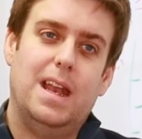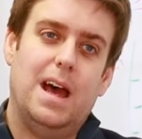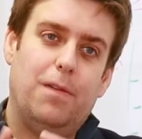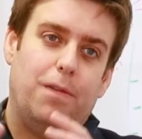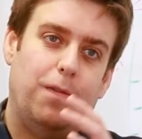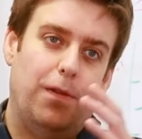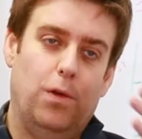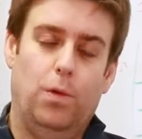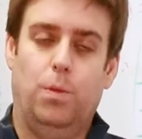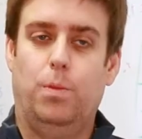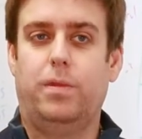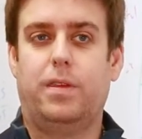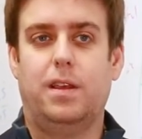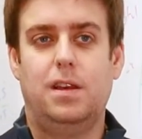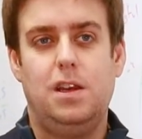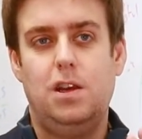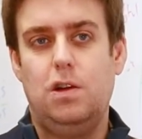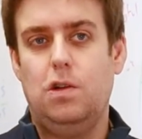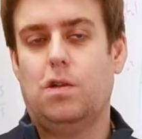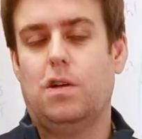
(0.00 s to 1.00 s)
that forms a
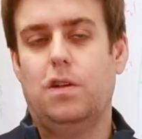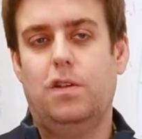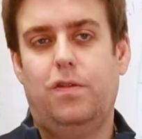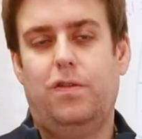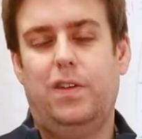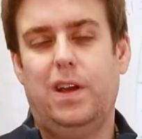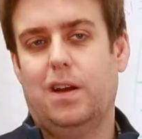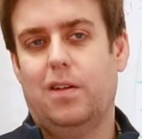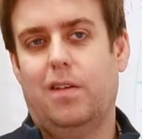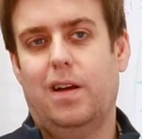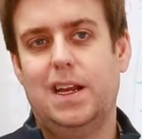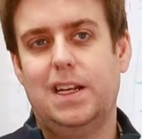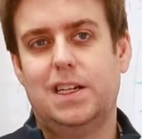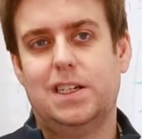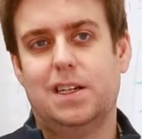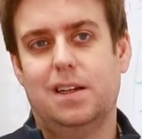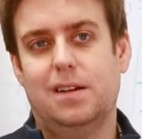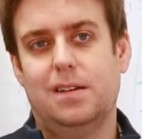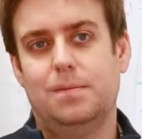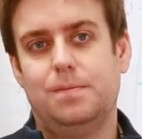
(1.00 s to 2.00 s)
new
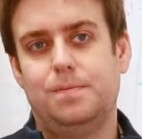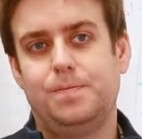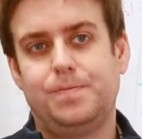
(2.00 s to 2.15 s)
configuration.